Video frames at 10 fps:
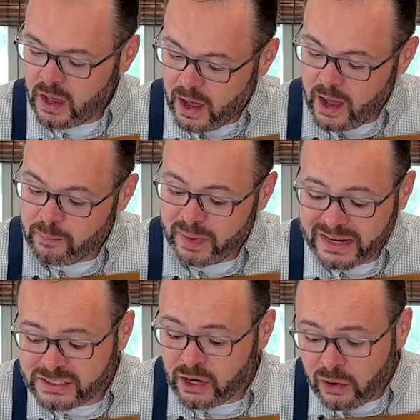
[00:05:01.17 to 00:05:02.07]
um,
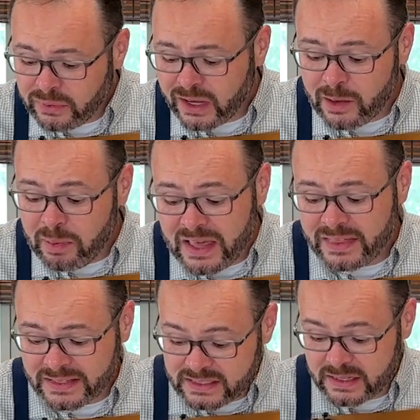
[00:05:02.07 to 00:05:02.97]
because they're only going to be,
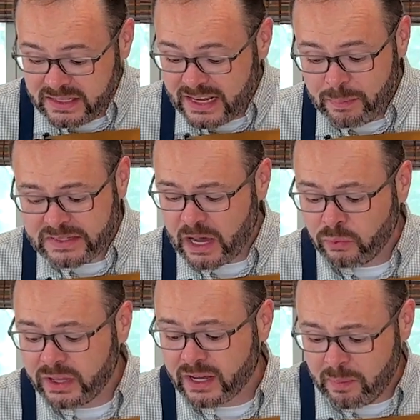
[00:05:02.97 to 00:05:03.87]
this dip is only going to